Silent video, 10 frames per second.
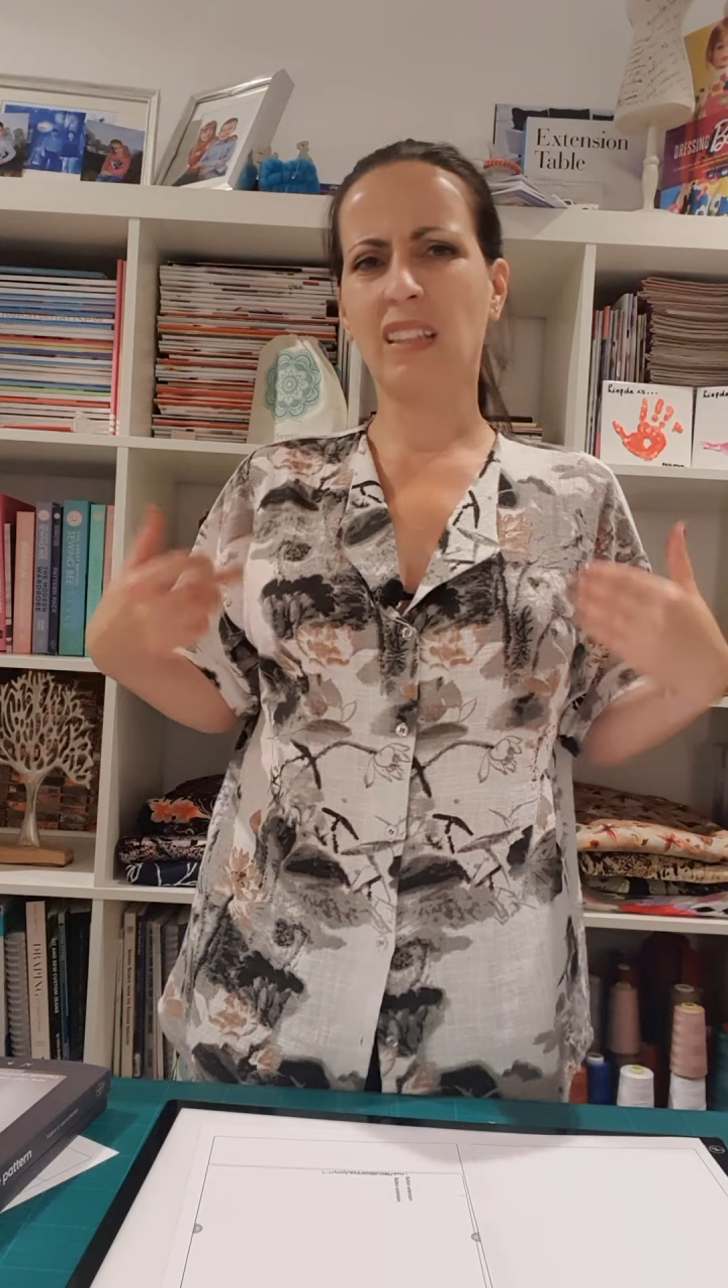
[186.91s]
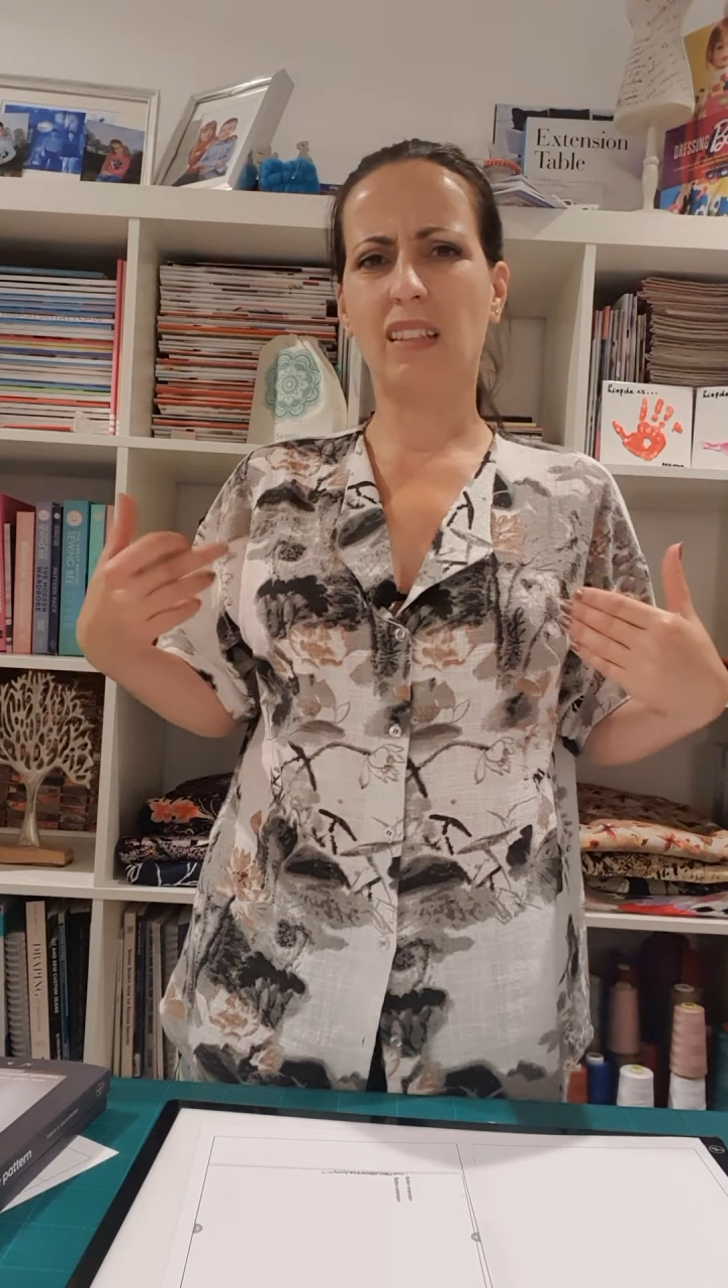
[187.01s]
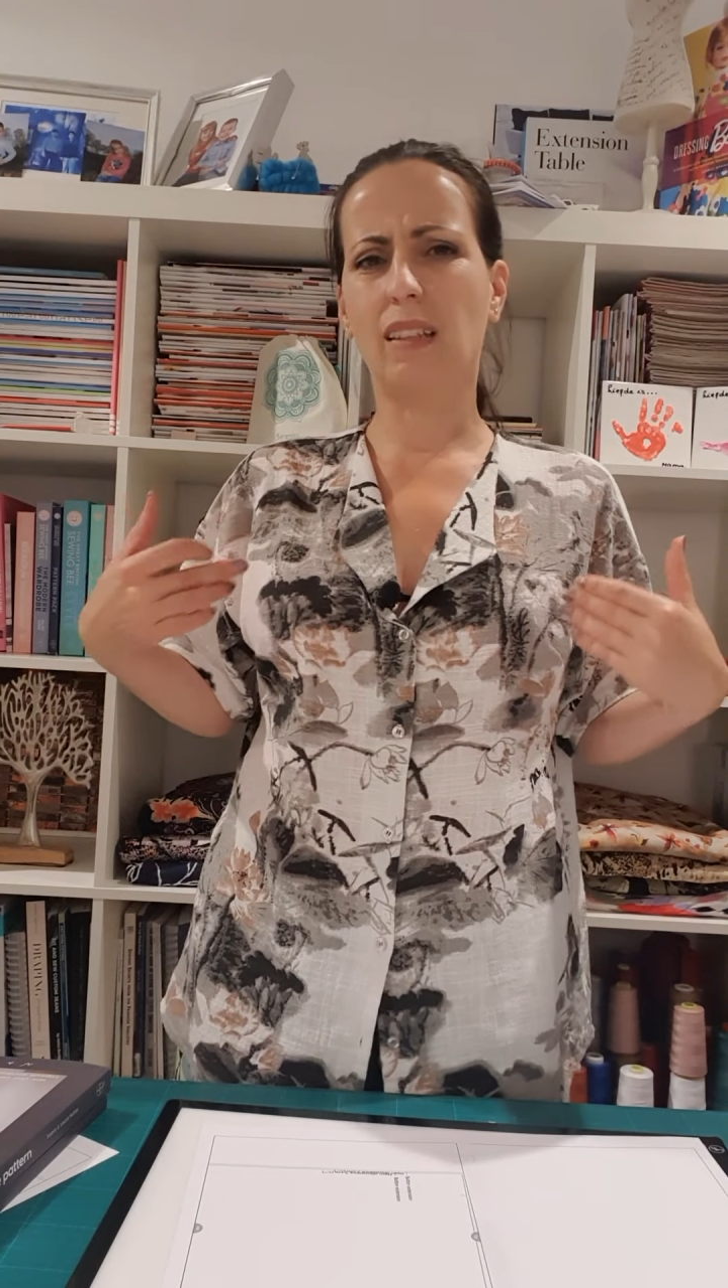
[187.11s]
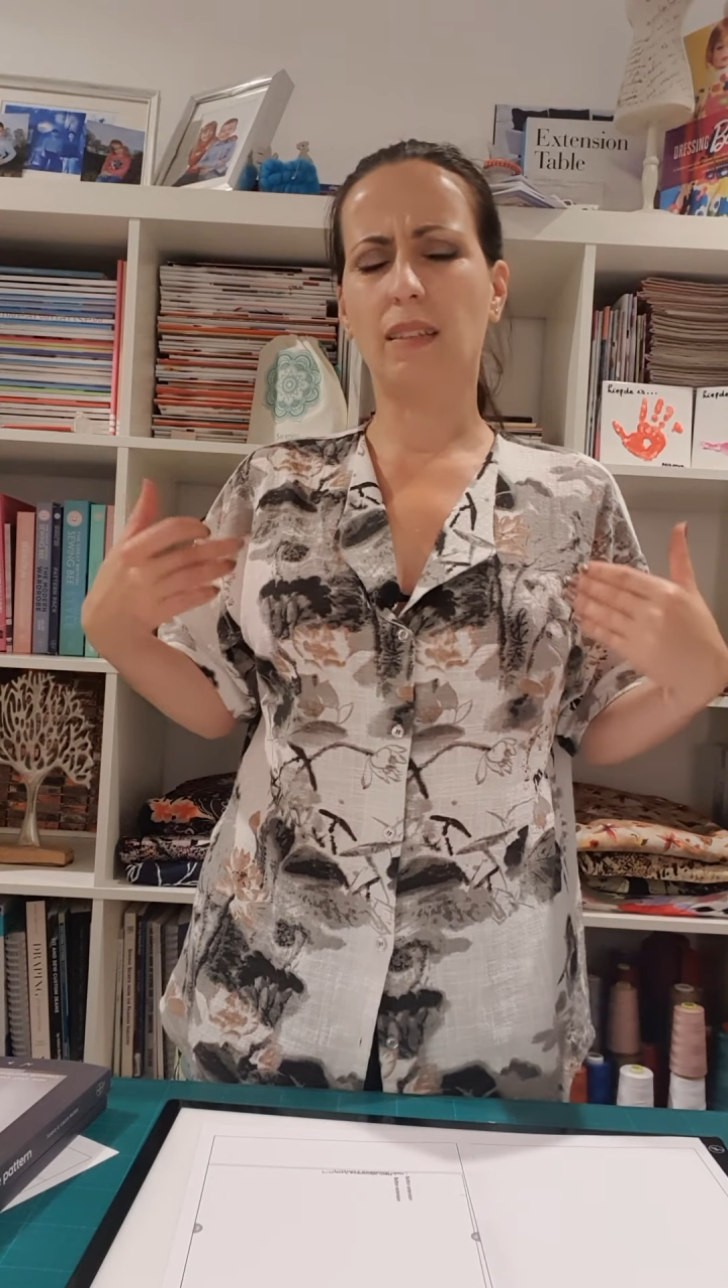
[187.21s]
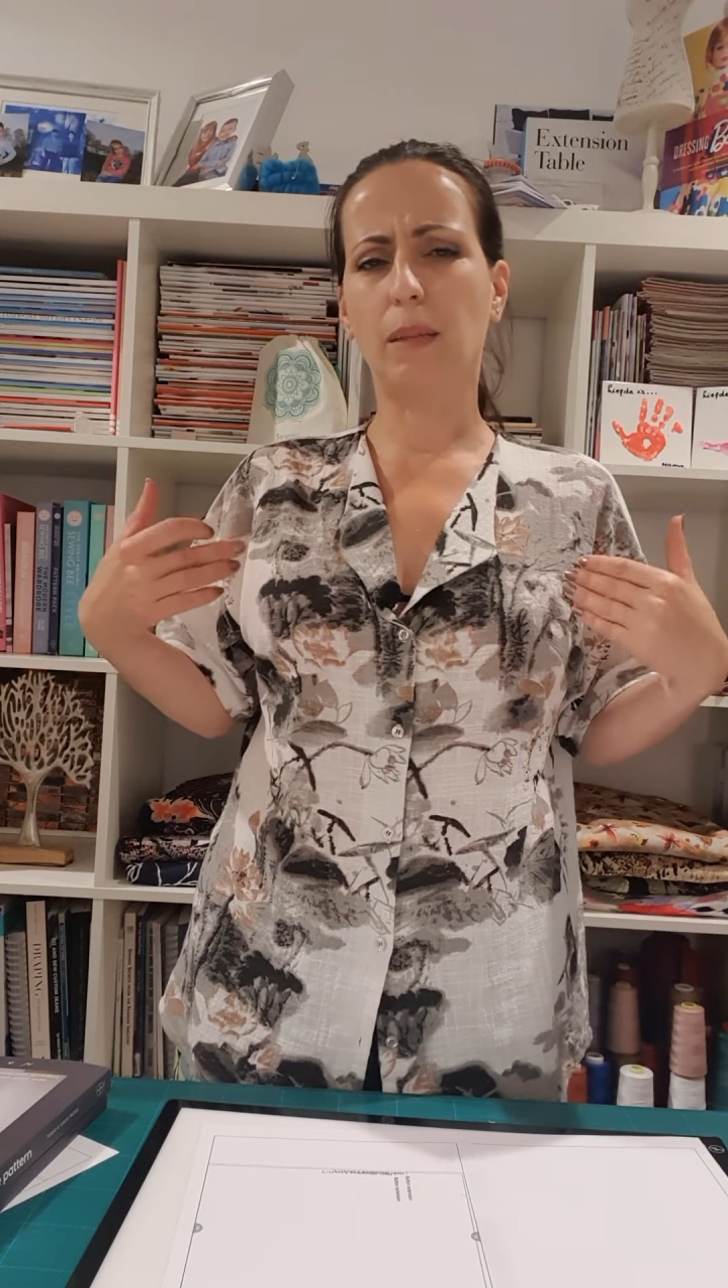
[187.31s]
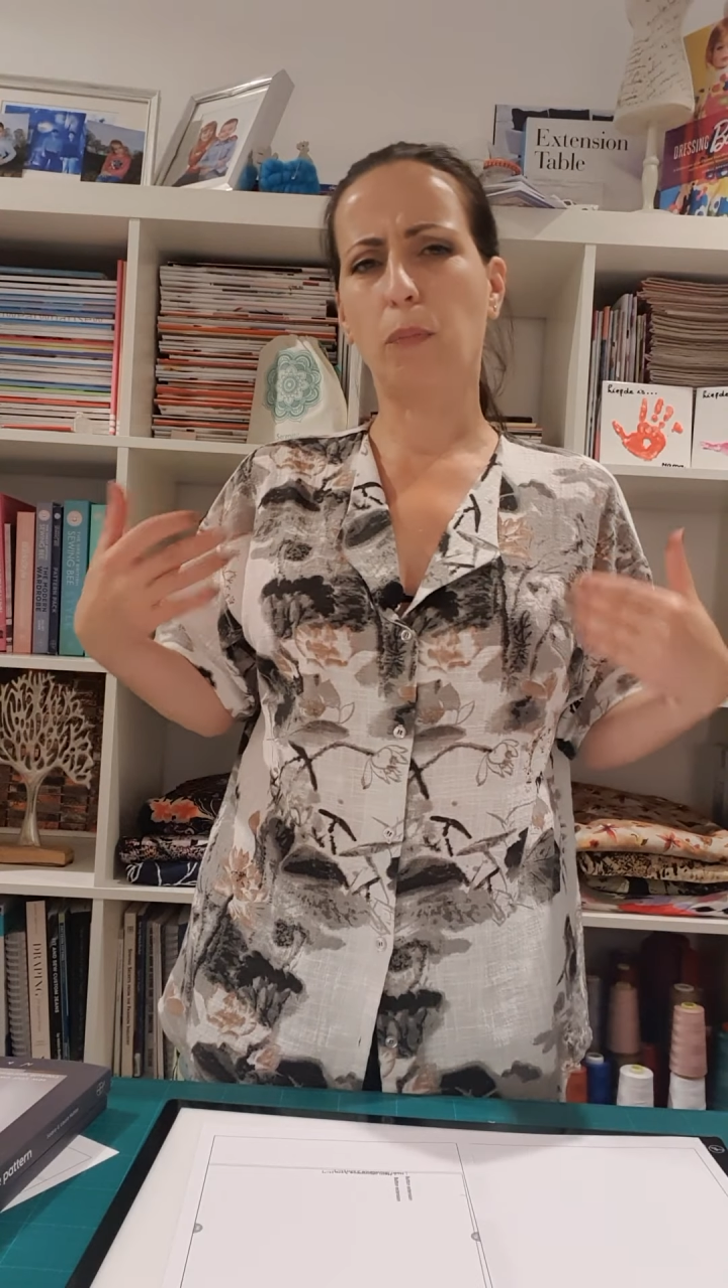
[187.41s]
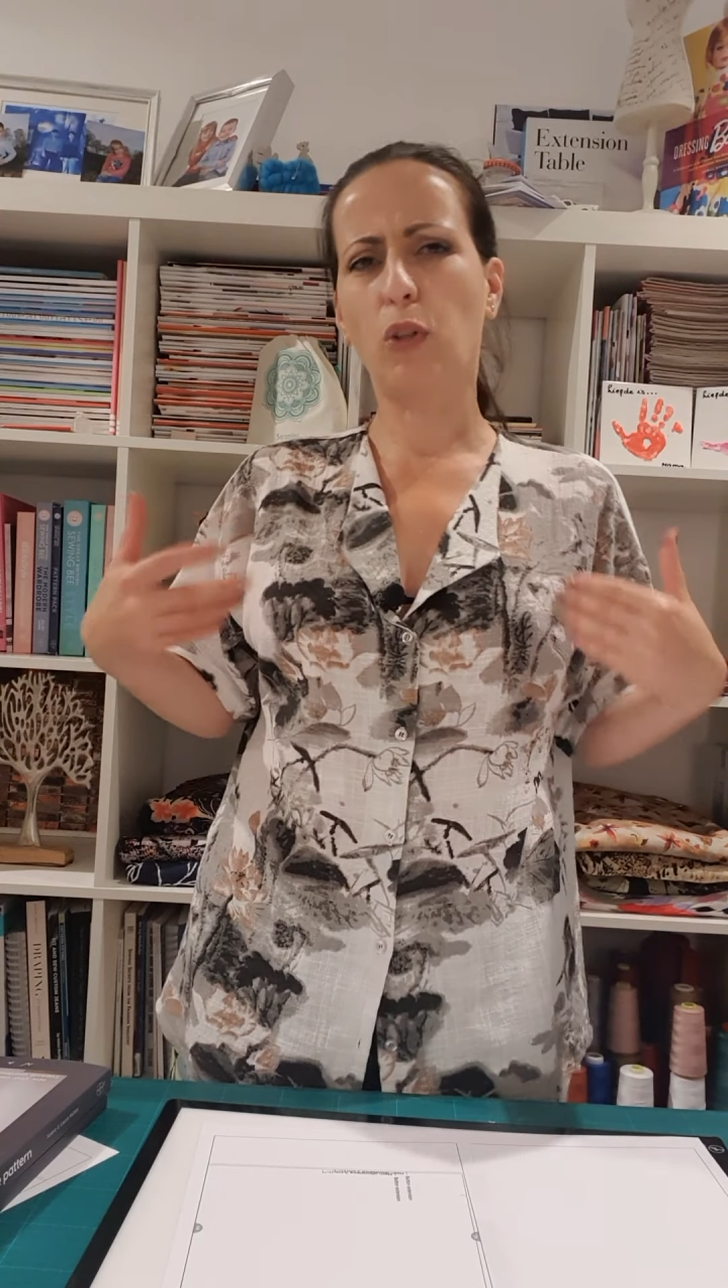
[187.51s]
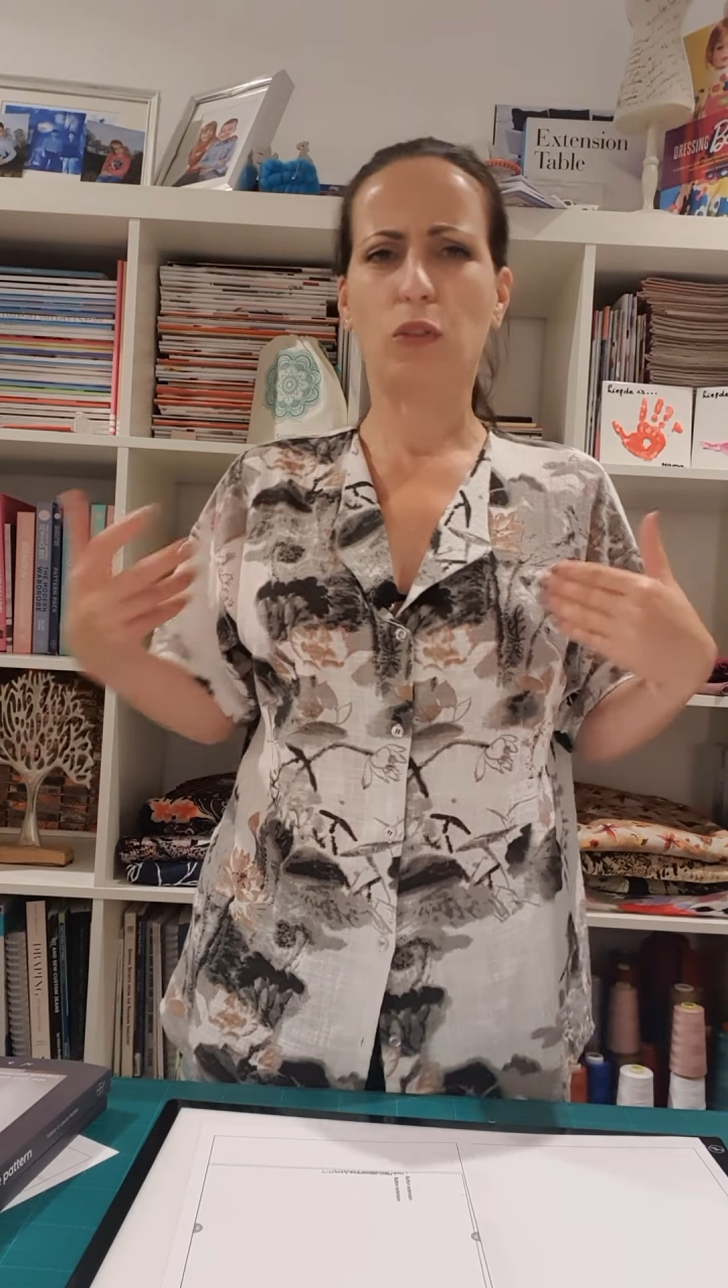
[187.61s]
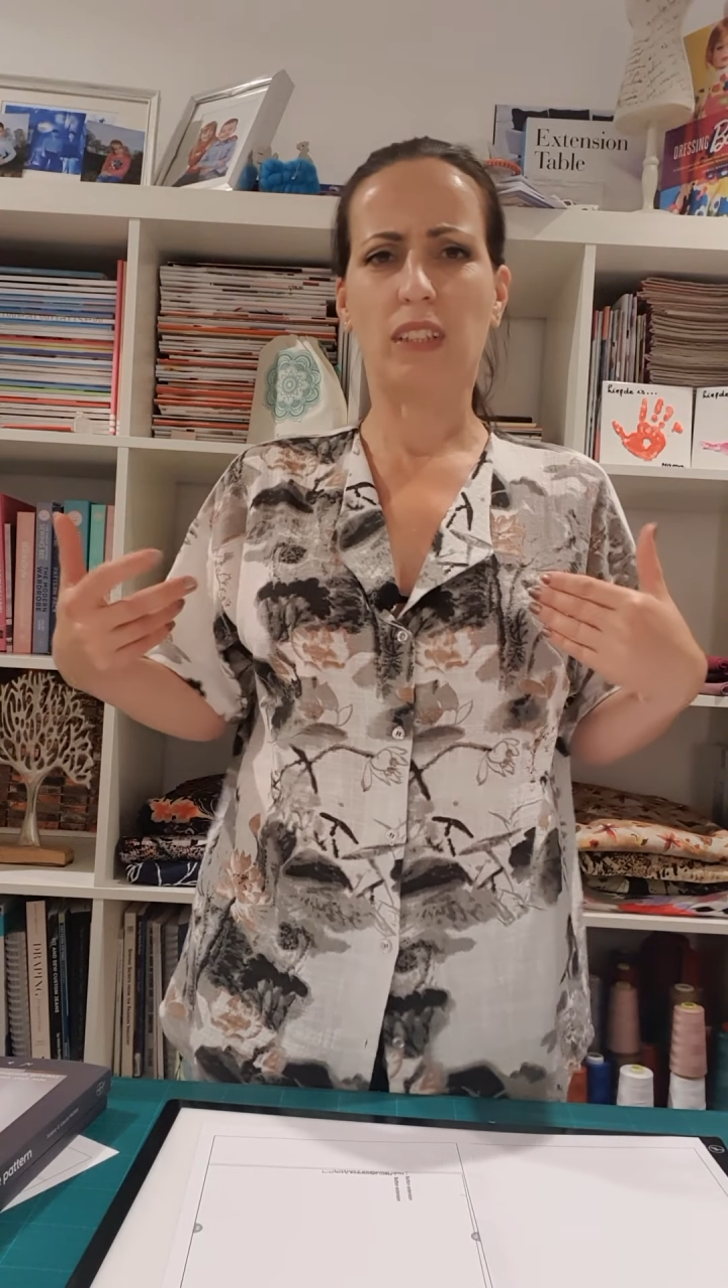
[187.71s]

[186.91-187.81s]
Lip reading: The point